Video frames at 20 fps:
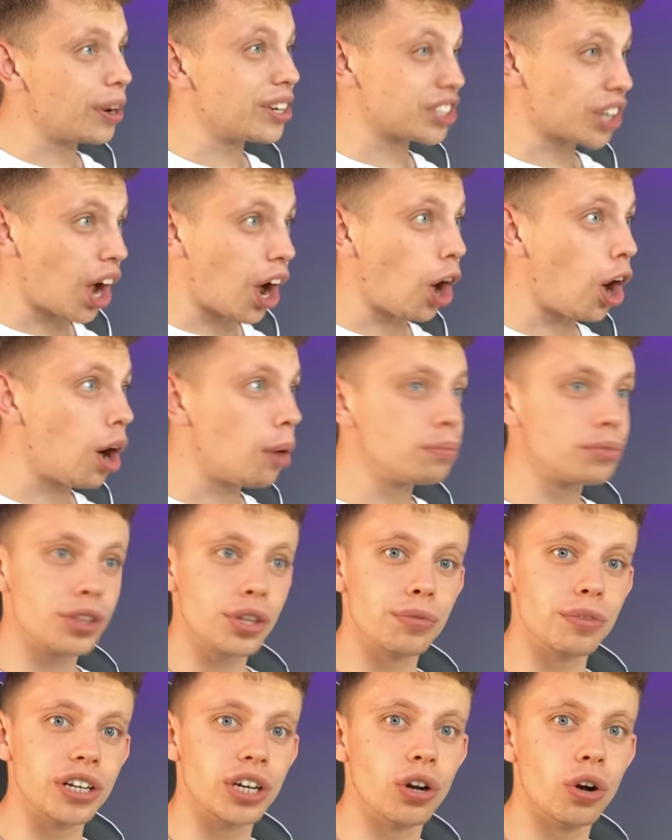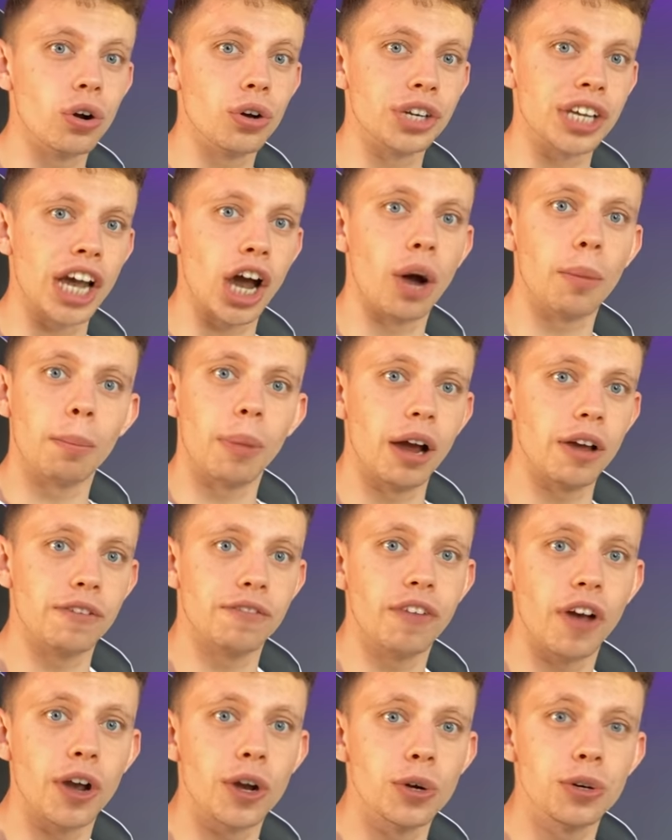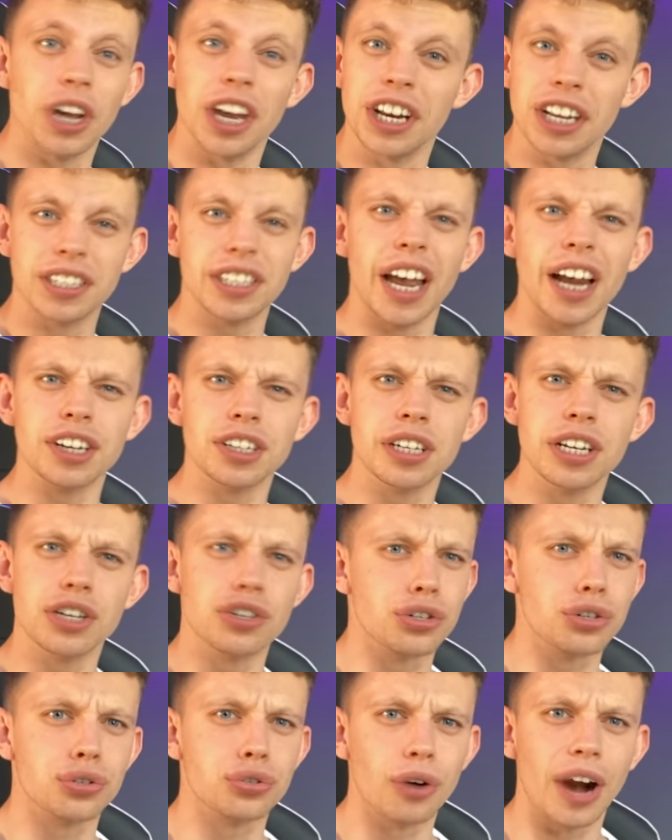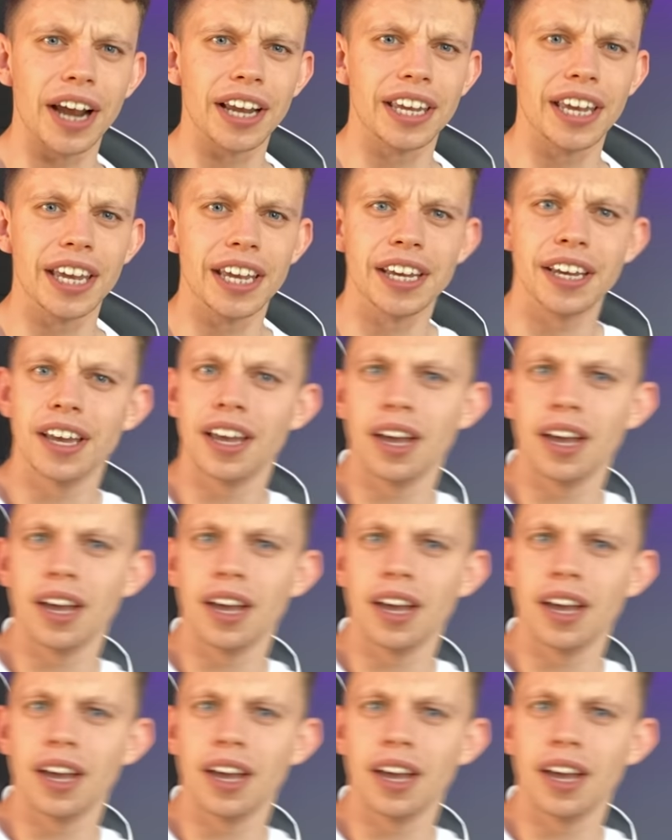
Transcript: it's armed the recording on my phone and it's actually tracking